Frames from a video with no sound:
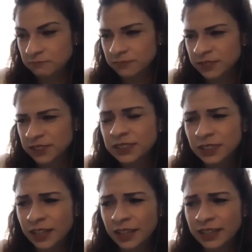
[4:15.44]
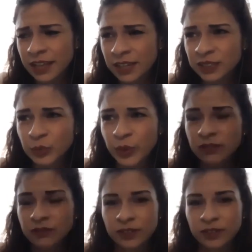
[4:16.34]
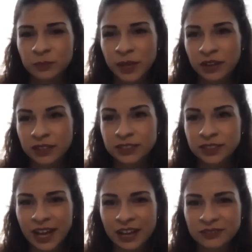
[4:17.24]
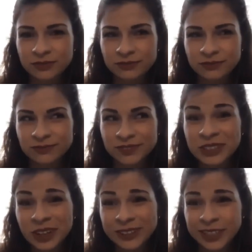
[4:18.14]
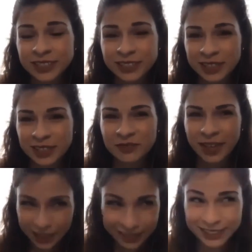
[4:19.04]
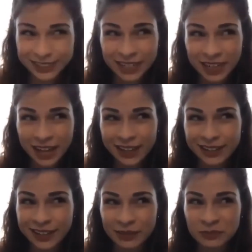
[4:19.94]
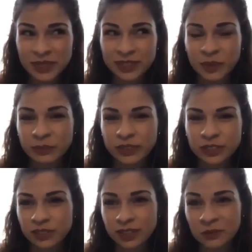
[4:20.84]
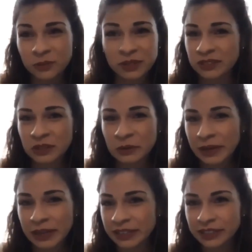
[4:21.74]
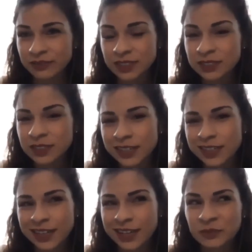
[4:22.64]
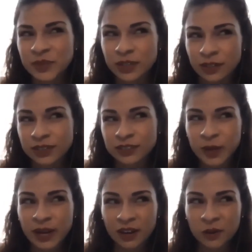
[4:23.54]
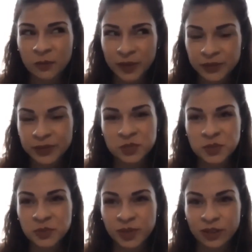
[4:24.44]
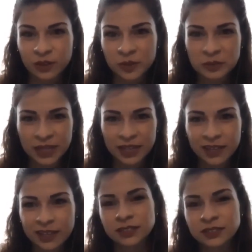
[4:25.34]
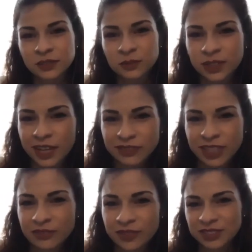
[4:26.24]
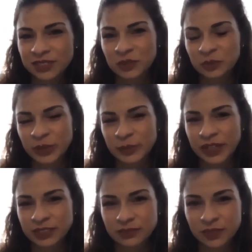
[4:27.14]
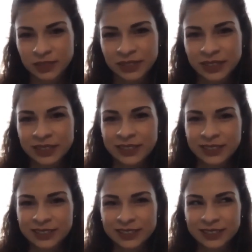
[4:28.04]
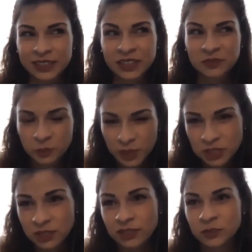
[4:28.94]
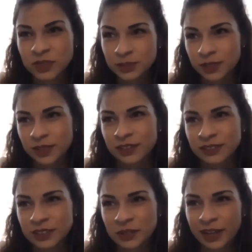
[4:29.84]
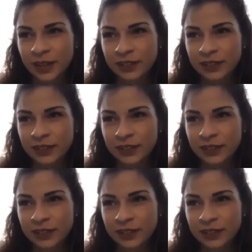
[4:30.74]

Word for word: Just like I think it's important for parents to have the knowledge. Like I, like I said, had I not been in my position, I wouldn't know any of this. And I'm mm-hmm. curious about how my relationship with my daughter would be. You really have to have a different perspective on the information, on what's going on, and it,